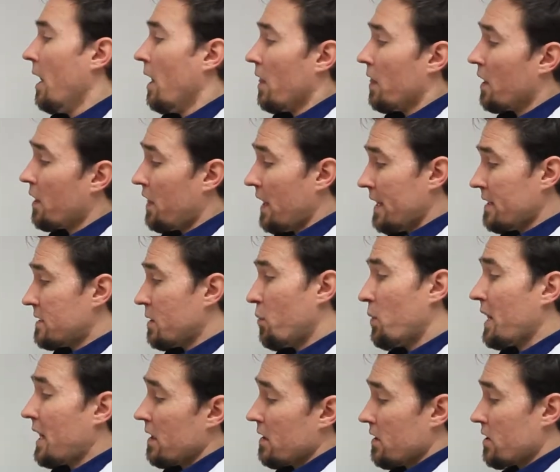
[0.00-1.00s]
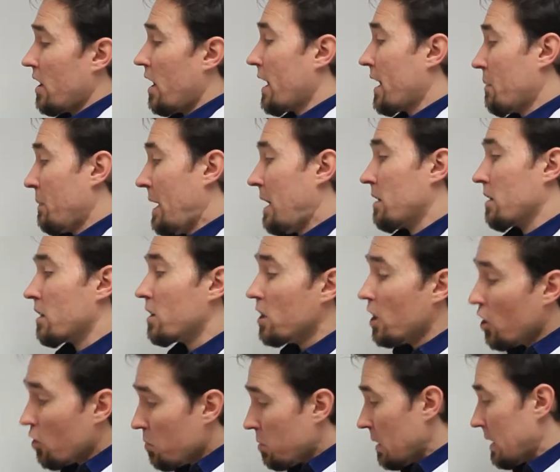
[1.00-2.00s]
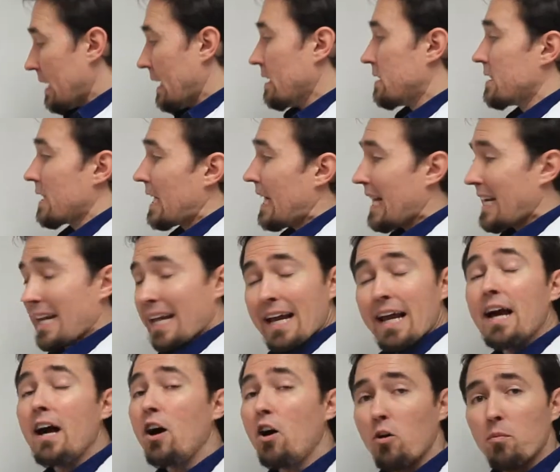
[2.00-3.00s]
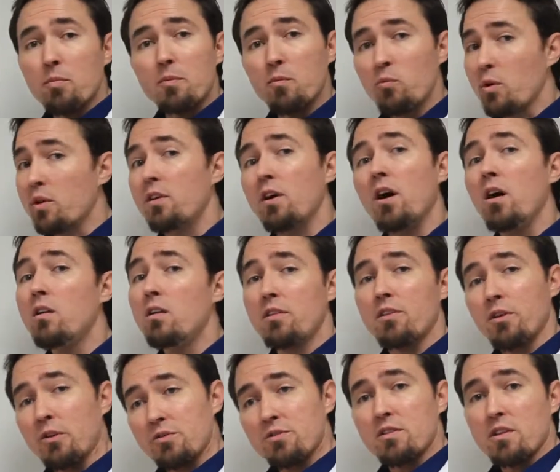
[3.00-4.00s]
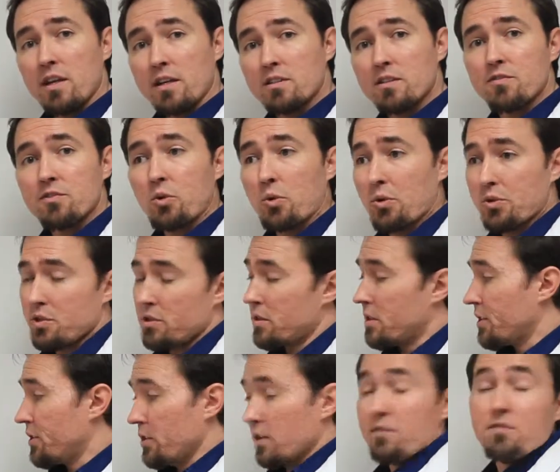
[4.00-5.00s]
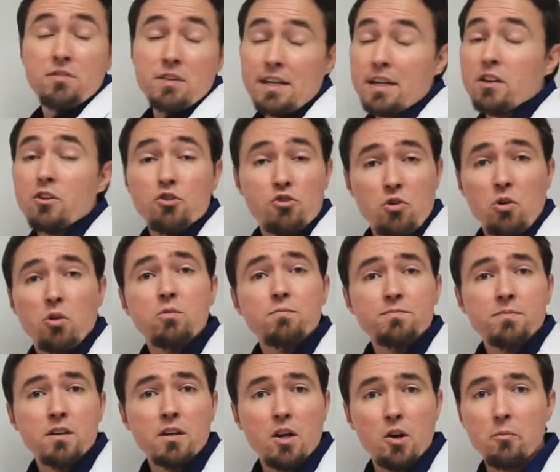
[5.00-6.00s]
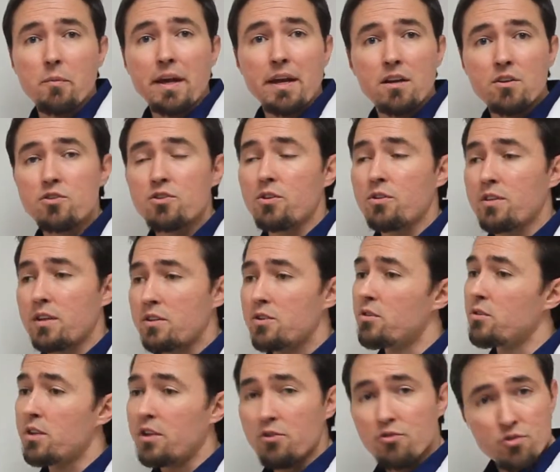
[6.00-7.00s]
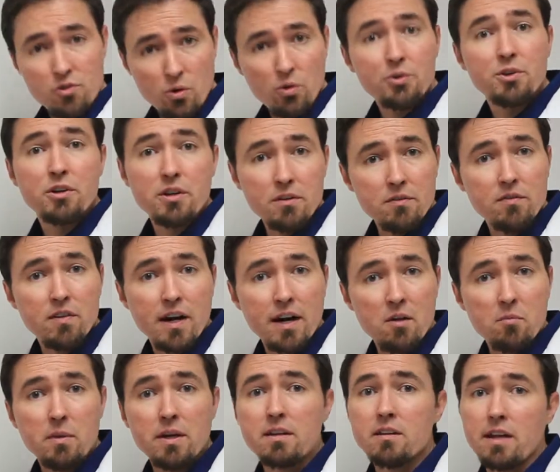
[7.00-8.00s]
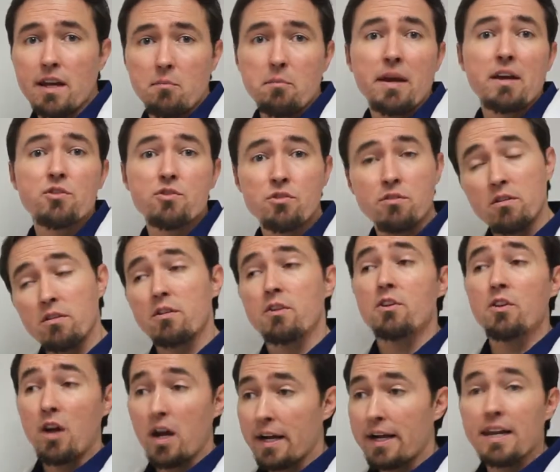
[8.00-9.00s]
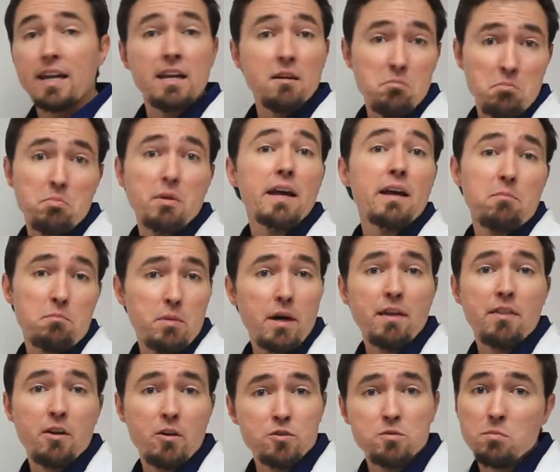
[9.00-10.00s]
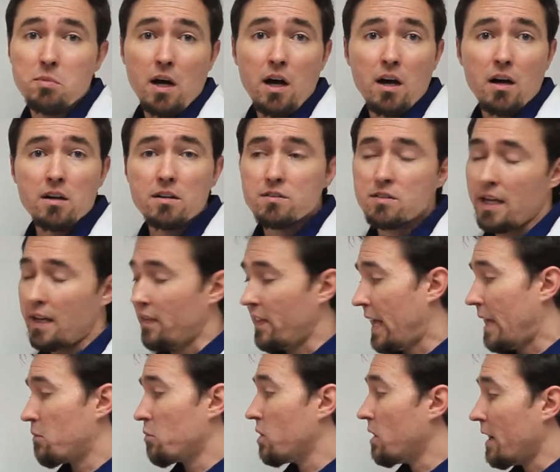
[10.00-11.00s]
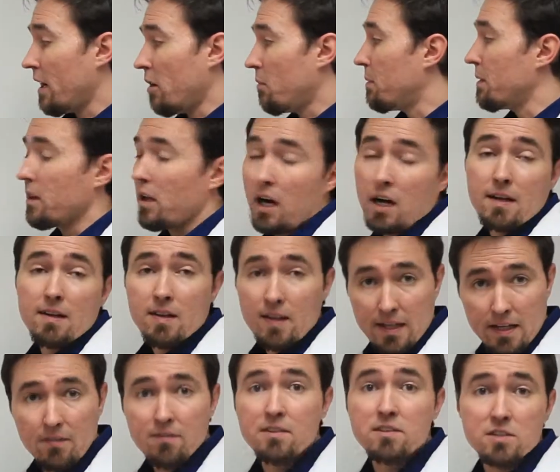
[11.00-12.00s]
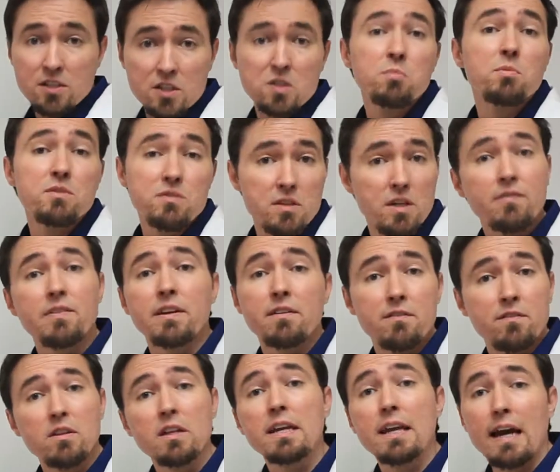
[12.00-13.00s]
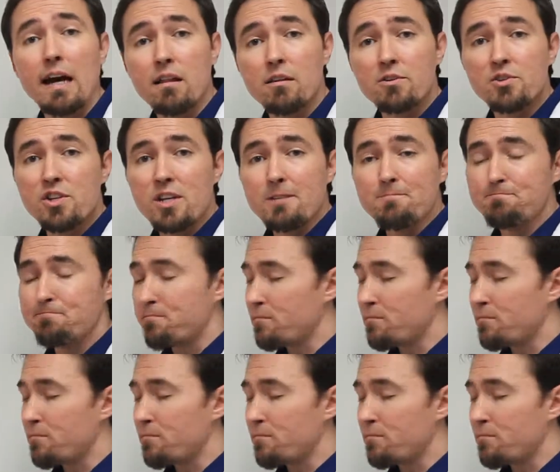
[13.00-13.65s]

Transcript: The things that we can talk about globally to kind of help with all of those things, of course, are good flea control. Making sure that you control your environment and make sure that they're not getting bit by those bugs. And that will help a lot if it's a specific flea allergy.